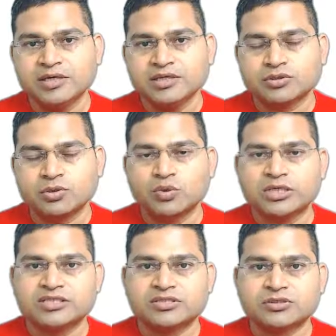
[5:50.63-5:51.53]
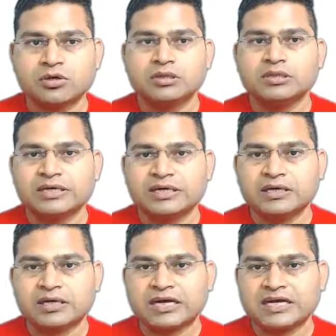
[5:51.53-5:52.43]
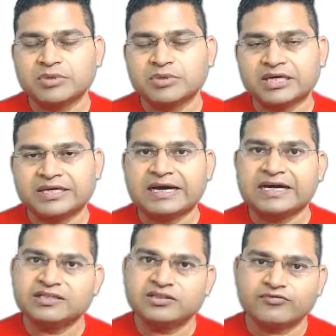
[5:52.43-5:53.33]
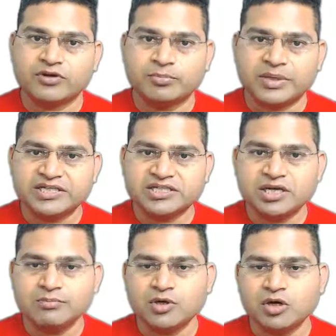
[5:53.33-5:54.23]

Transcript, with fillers: So we'll install the Kite plugin either from PyCharm,